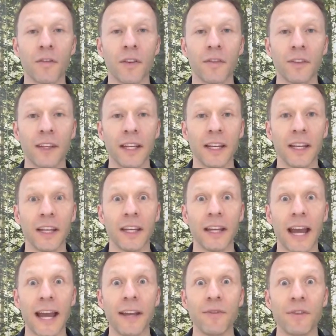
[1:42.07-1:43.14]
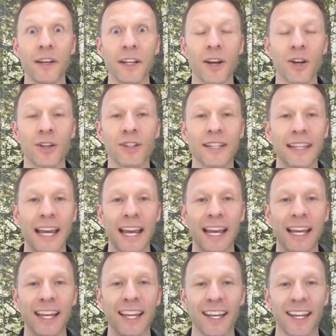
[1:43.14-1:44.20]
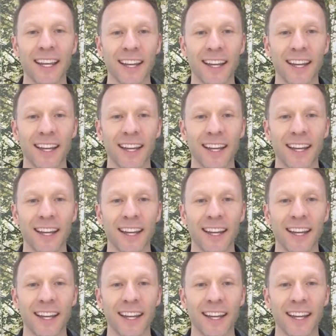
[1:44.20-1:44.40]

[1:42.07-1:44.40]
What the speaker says: 58 videos today.